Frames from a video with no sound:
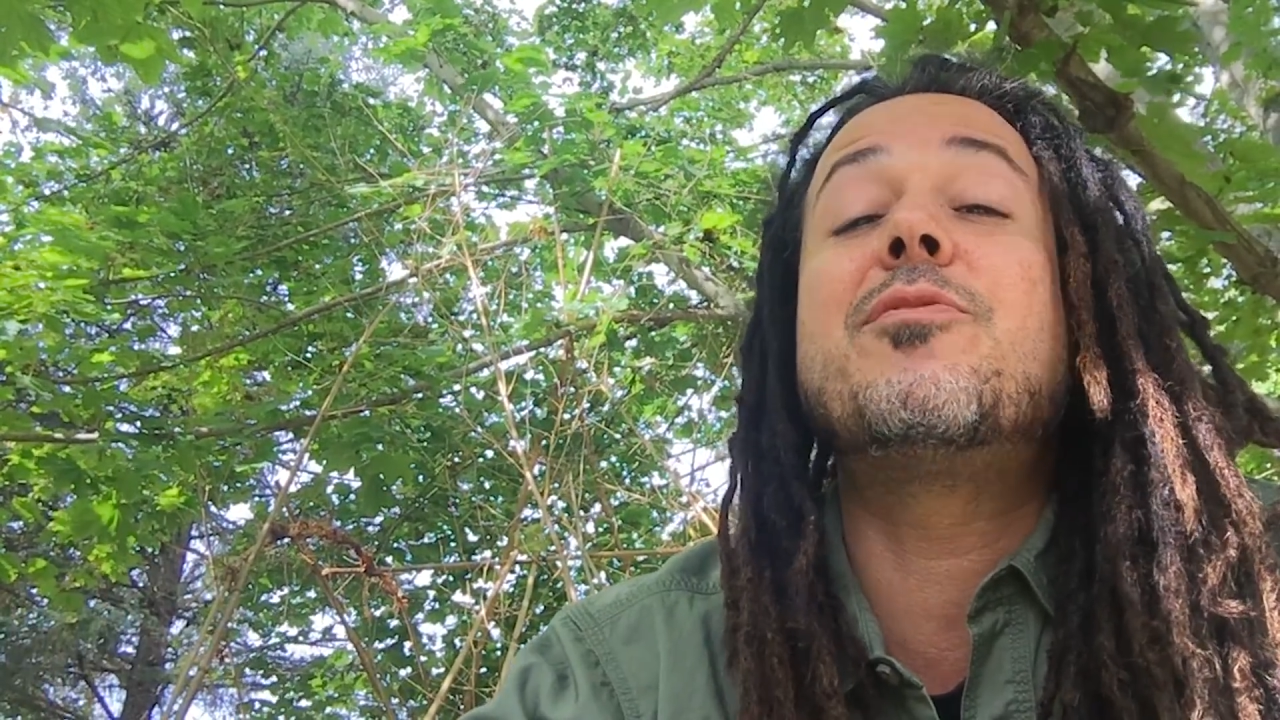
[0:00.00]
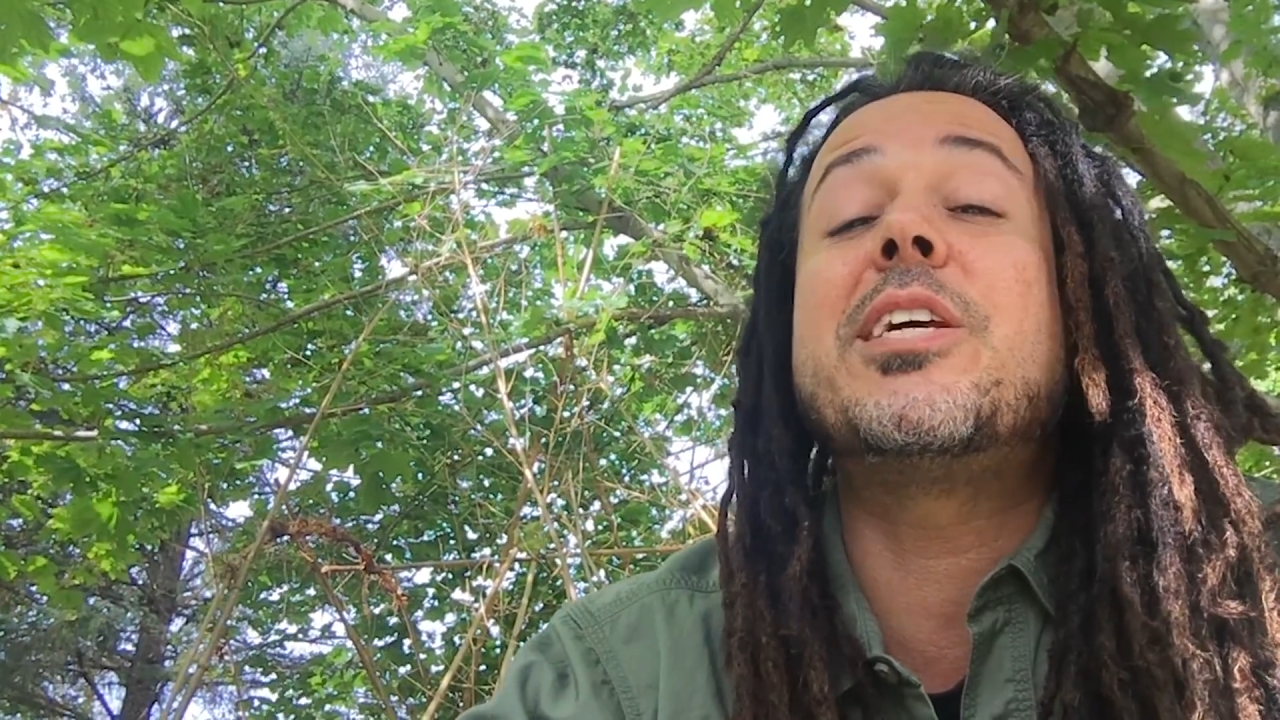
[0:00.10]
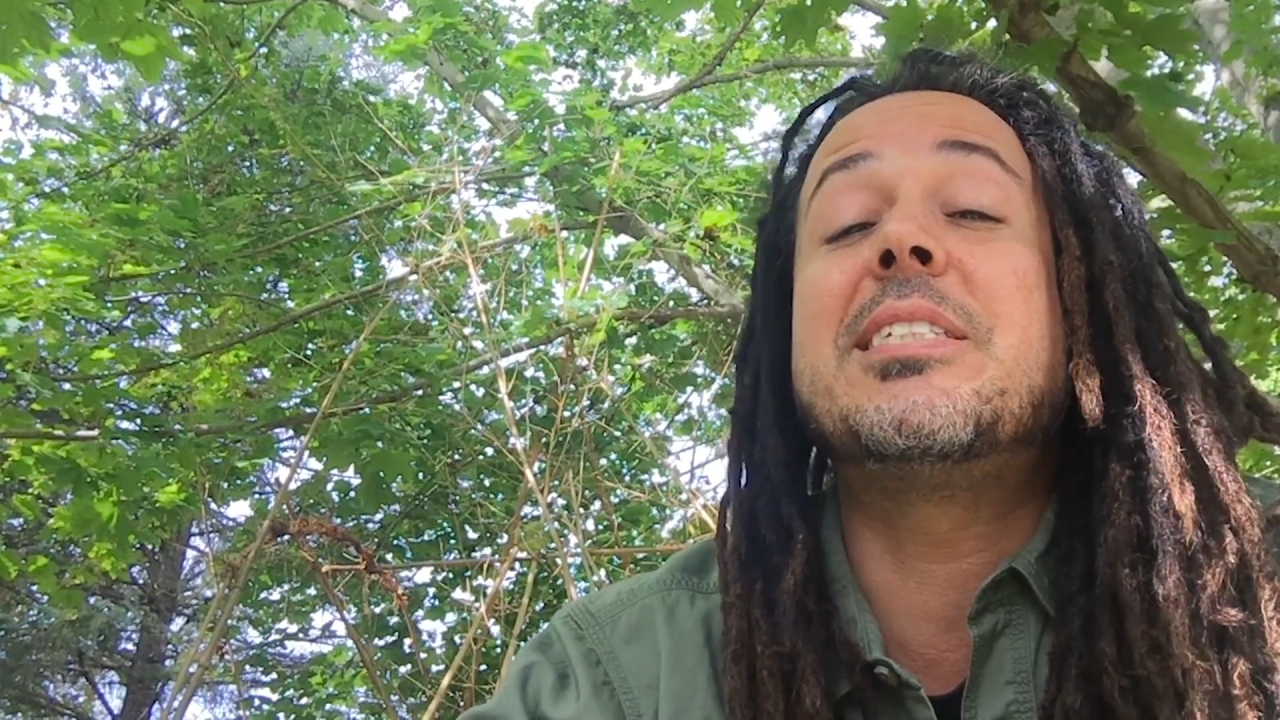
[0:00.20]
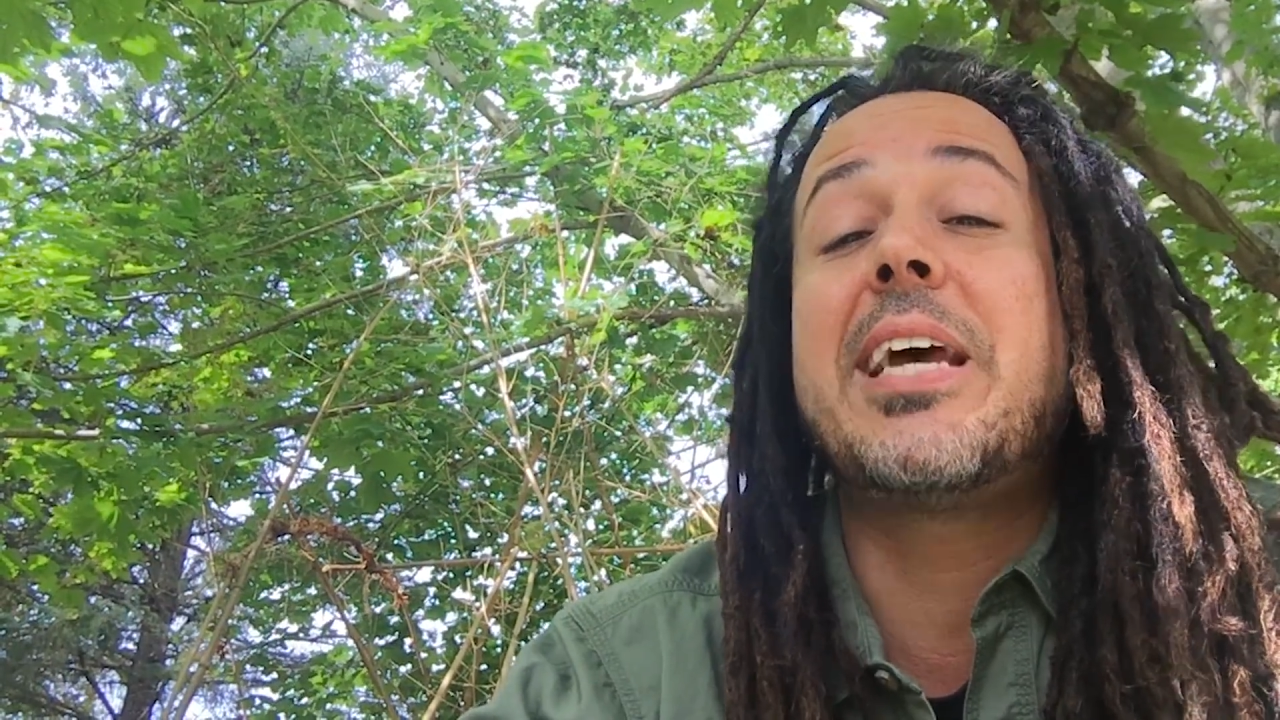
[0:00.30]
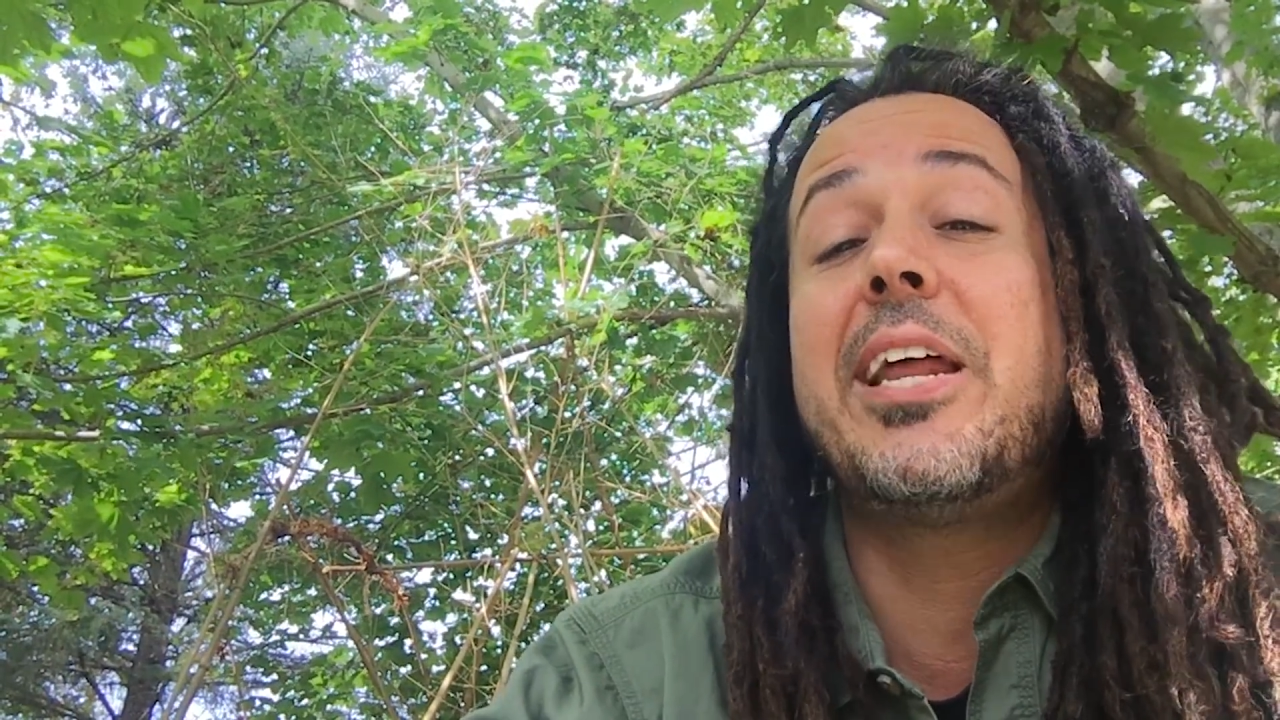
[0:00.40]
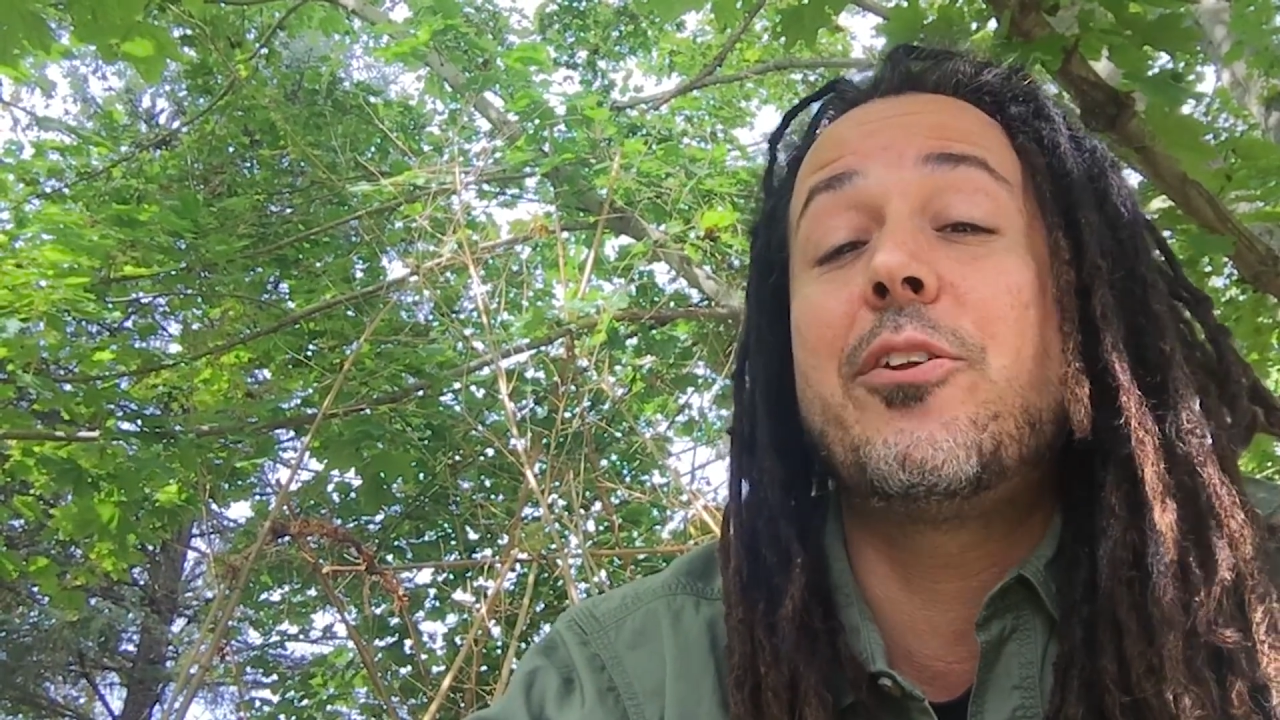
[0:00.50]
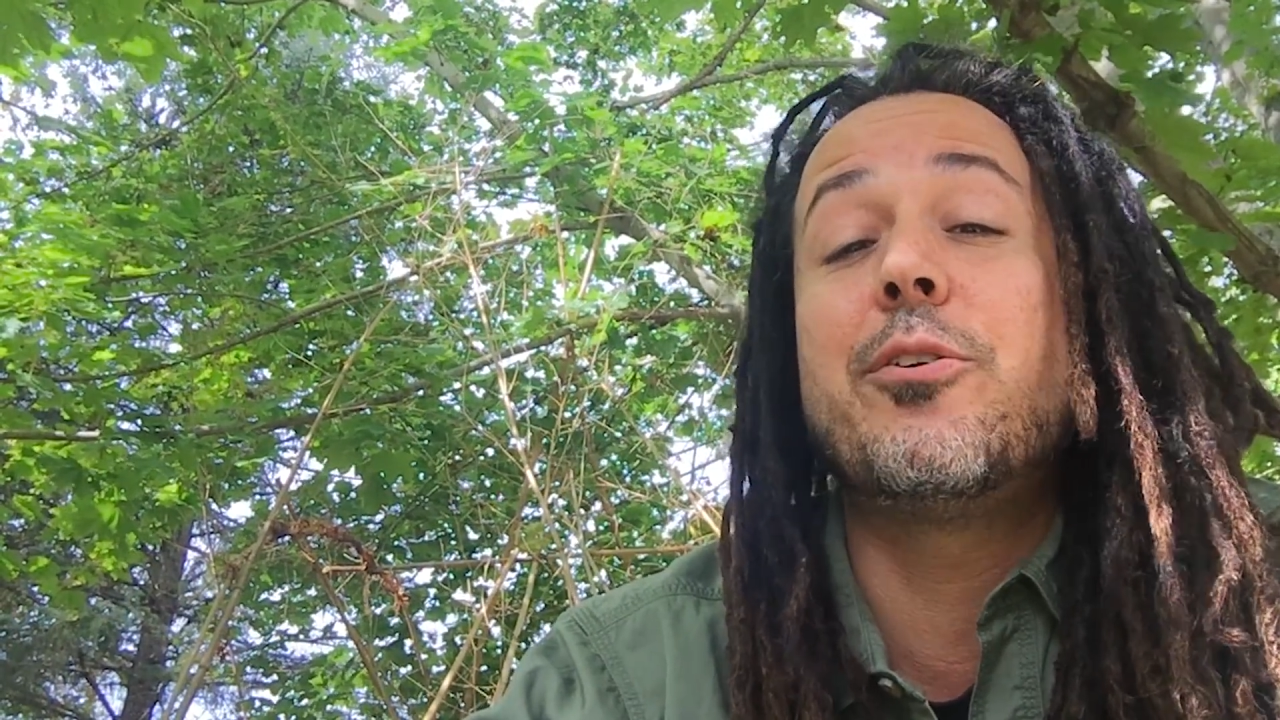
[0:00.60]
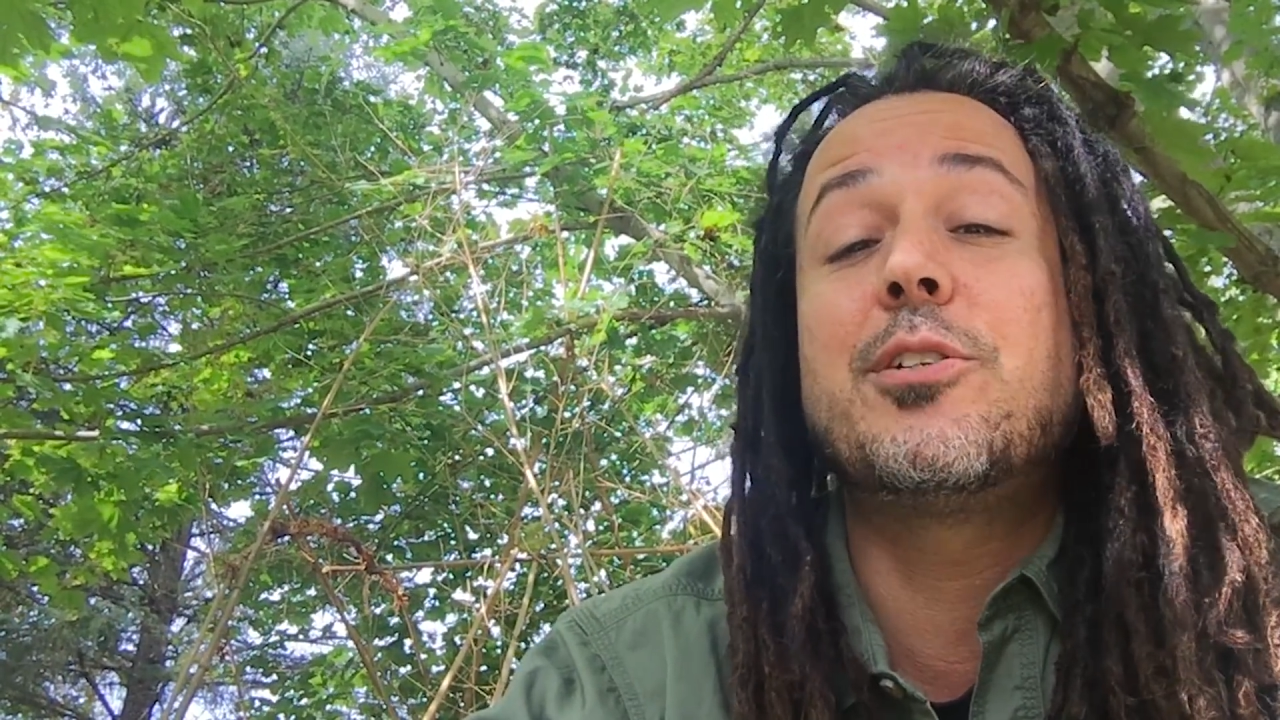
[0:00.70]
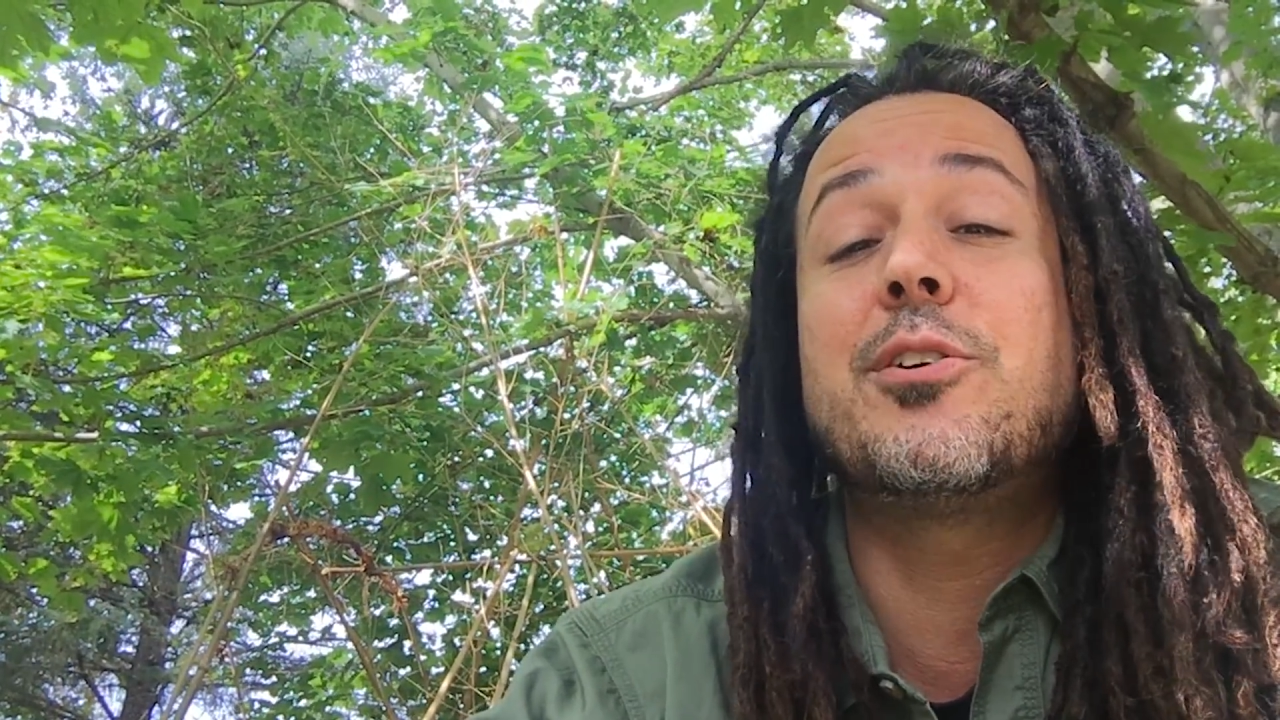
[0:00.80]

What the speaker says: contenders